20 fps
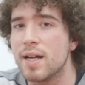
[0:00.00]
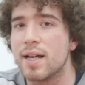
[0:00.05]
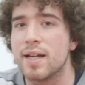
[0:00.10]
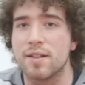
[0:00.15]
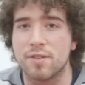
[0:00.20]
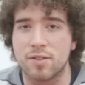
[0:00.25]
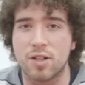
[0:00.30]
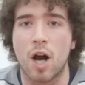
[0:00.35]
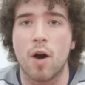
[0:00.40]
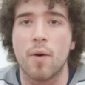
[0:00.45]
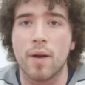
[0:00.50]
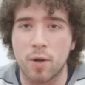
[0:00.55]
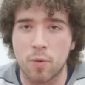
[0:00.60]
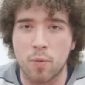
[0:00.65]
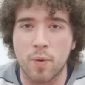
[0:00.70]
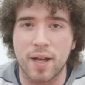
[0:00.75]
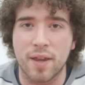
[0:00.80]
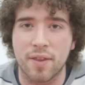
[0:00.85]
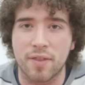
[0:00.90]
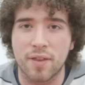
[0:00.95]
is
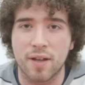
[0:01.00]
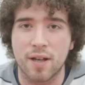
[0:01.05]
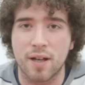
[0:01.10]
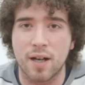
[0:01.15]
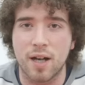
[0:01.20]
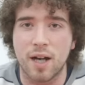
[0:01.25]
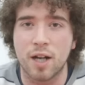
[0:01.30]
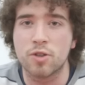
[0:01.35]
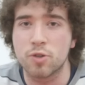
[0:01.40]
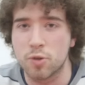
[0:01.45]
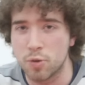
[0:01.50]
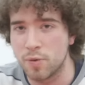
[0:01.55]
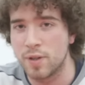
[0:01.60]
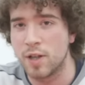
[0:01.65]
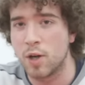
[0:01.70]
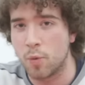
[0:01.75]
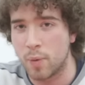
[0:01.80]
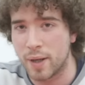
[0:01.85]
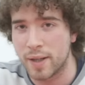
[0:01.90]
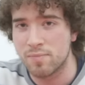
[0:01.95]
going with a
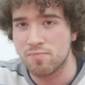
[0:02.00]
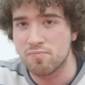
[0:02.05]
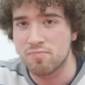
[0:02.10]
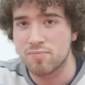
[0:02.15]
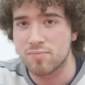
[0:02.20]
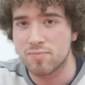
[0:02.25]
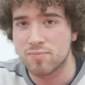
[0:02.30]
2-0 win.